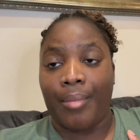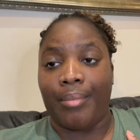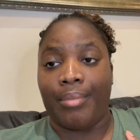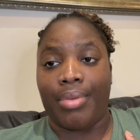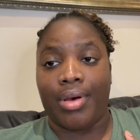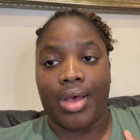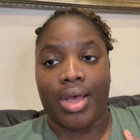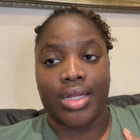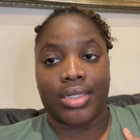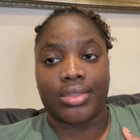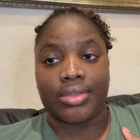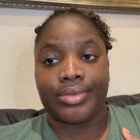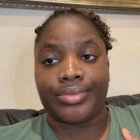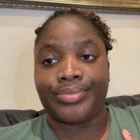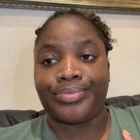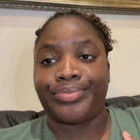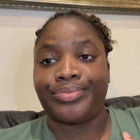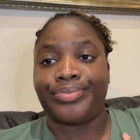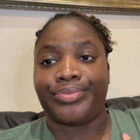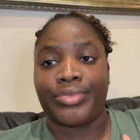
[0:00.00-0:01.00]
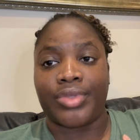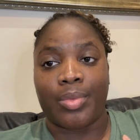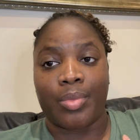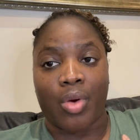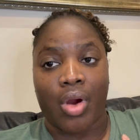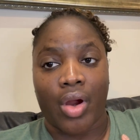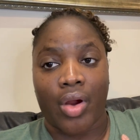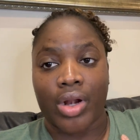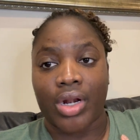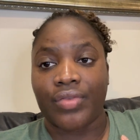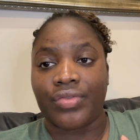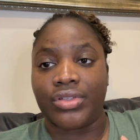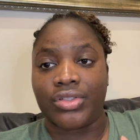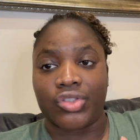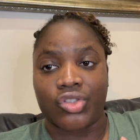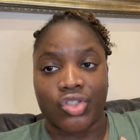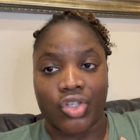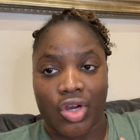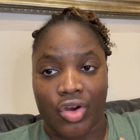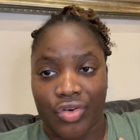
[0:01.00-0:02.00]
But the moral of the
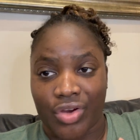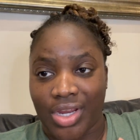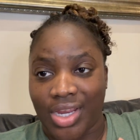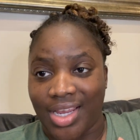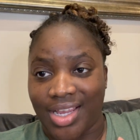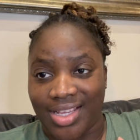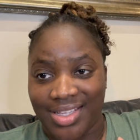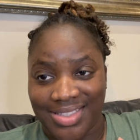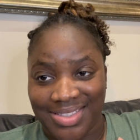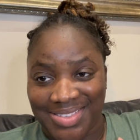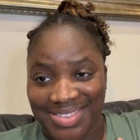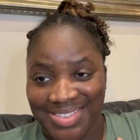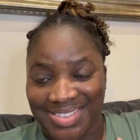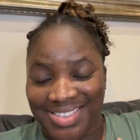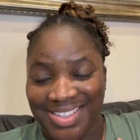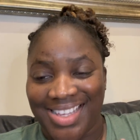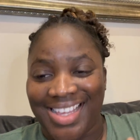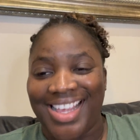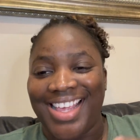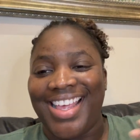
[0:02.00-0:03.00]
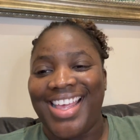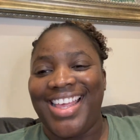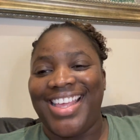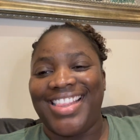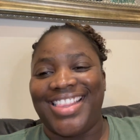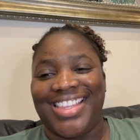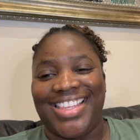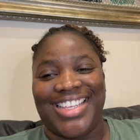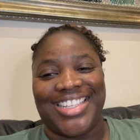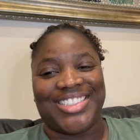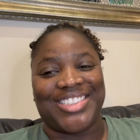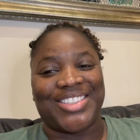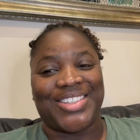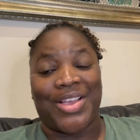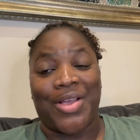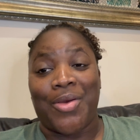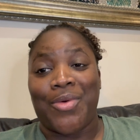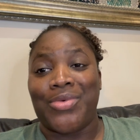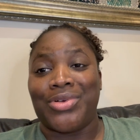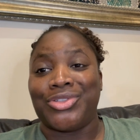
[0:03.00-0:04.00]
story is the
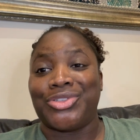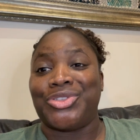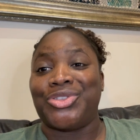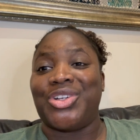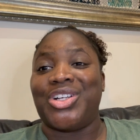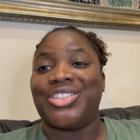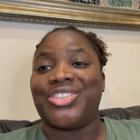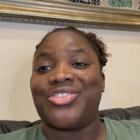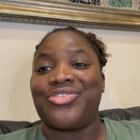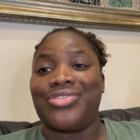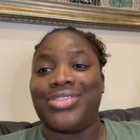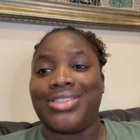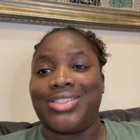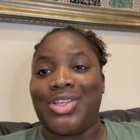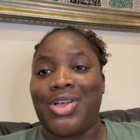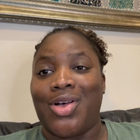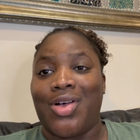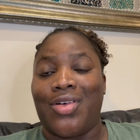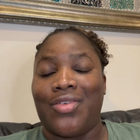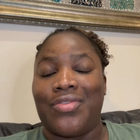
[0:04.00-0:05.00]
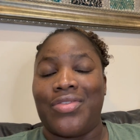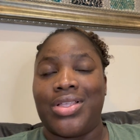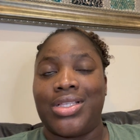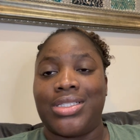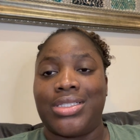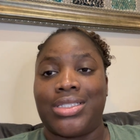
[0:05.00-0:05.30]
issue was not resolved.